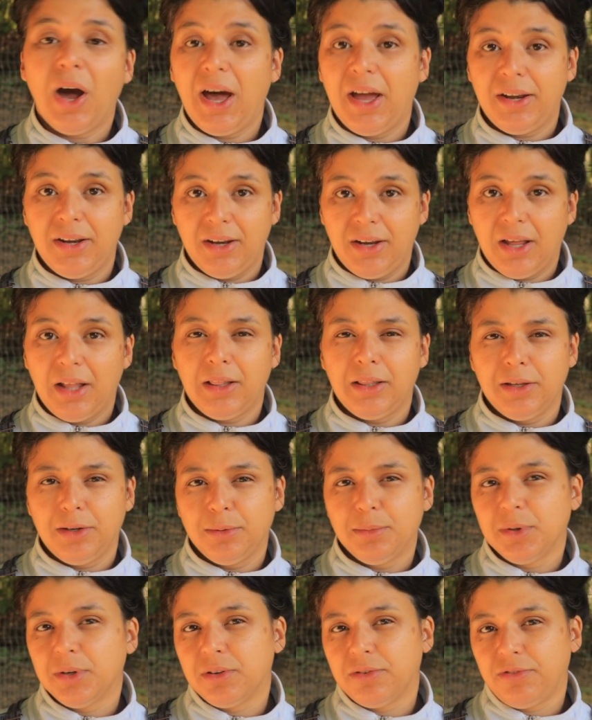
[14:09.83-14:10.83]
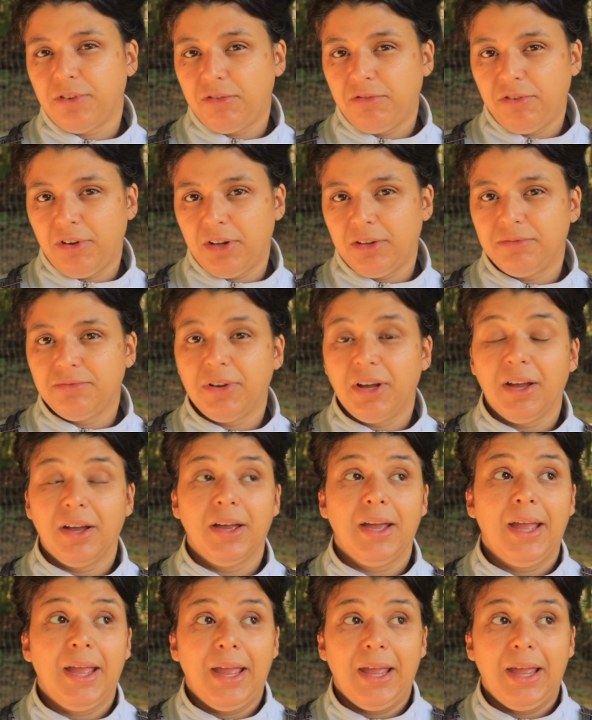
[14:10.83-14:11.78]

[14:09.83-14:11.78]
added a little bit of alfalfa,